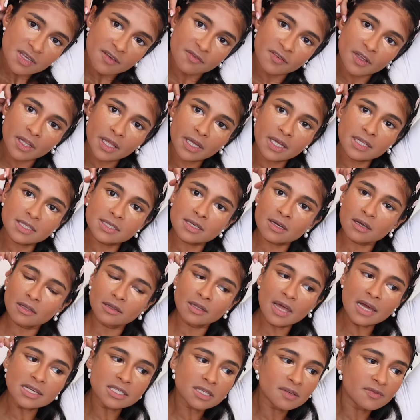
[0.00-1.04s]
I feel like it's
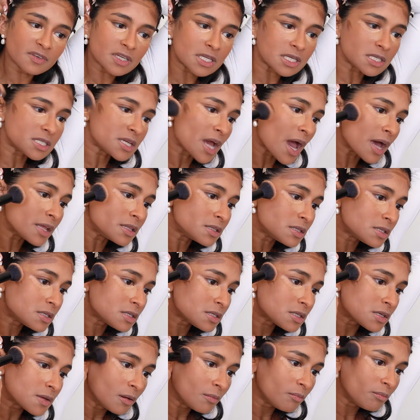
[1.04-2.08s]
less of an
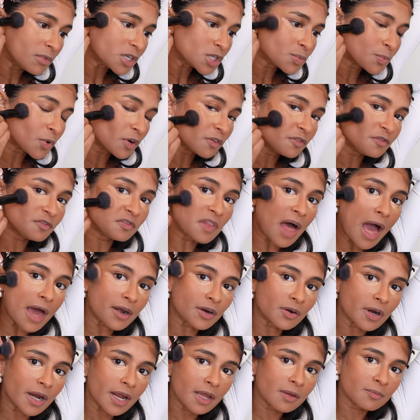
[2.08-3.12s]
intense, much more
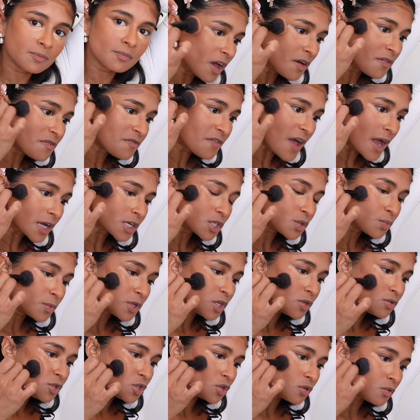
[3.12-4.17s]
flattering effect when
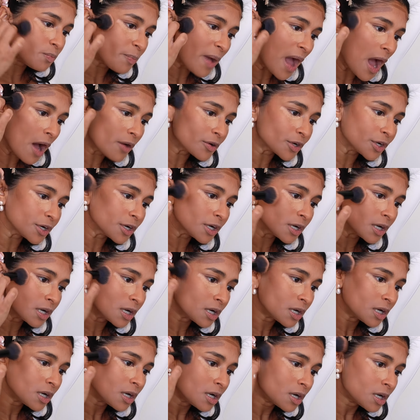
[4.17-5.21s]
you do powder
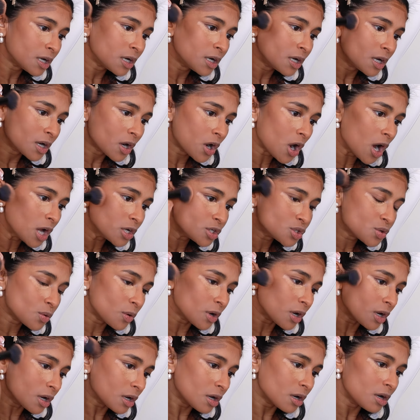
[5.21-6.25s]

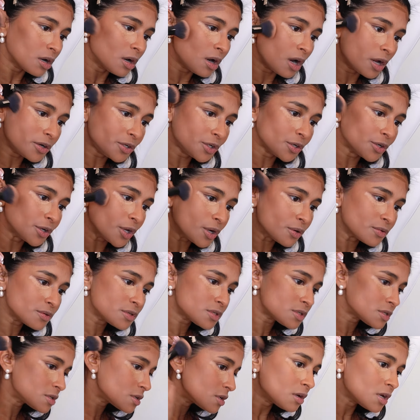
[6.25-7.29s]
contour on your
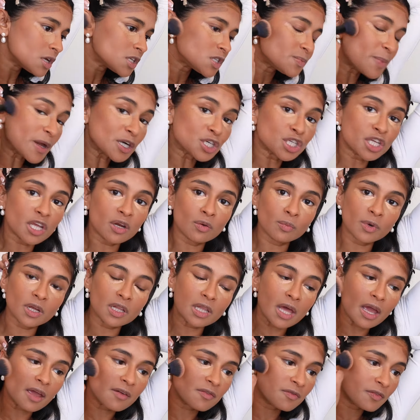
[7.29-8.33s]
nose, especially in real
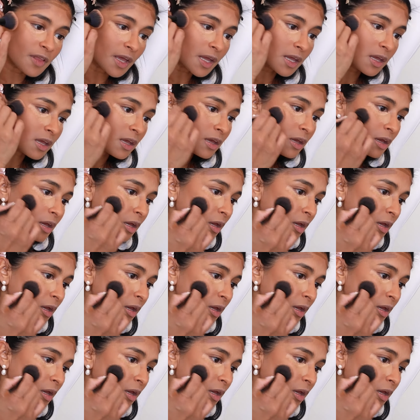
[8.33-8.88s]
life. Like,